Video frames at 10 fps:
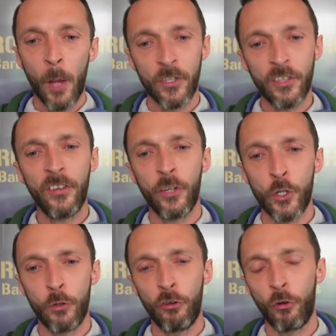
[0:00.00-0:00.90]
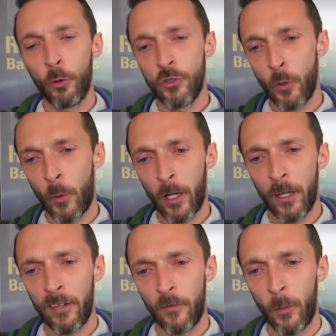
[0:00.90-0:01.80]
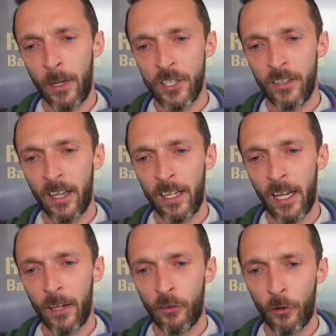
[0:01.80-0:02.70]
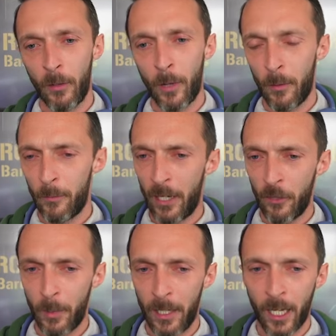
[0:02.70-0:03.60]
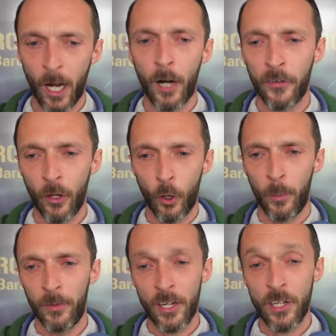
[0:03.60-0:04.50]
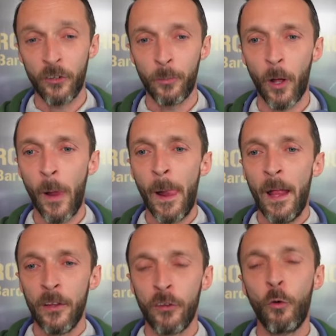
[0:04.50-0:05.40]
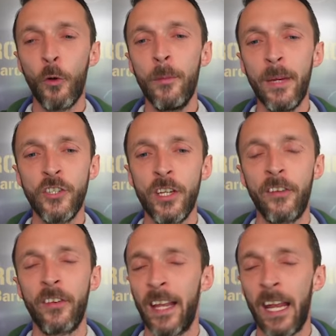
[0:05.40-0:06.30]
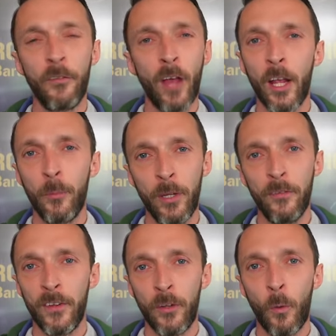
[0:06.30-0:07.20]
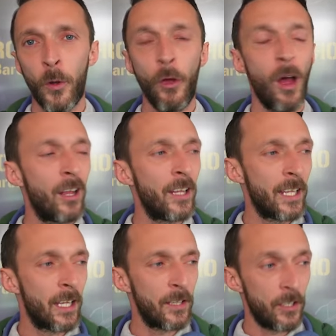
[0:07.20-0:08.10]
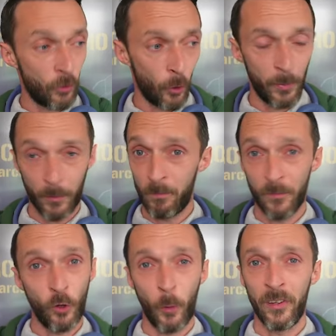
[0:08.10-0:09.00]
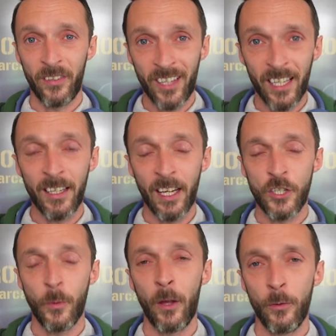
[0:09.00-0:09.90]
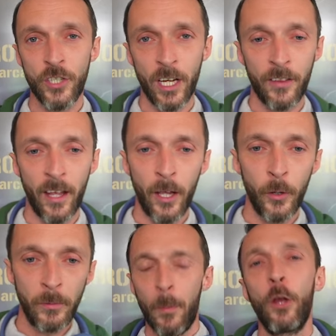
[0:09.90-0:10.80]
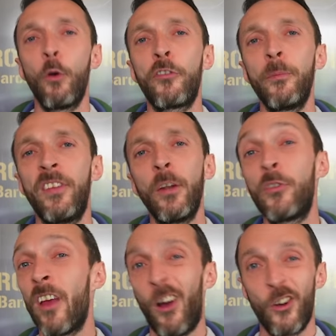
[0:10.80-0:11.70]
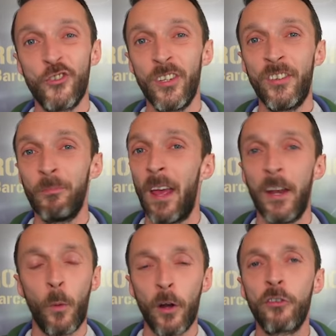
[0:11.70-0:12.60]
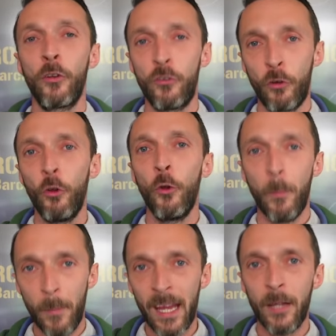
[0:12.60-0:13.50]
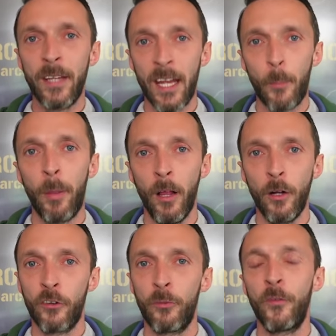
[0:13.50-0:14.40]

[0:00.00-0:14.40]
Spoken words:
But just to touch on the scores real quickly, so I've not mentioned that yet, sorry, while I've been explaining cards and competitions. But the scoring matrix, again, I've got a complete video on it. I'll link it at the top of the screen in case you want to go and check that out. But it goes from 0 to 100 and it works on two main kind of pillars.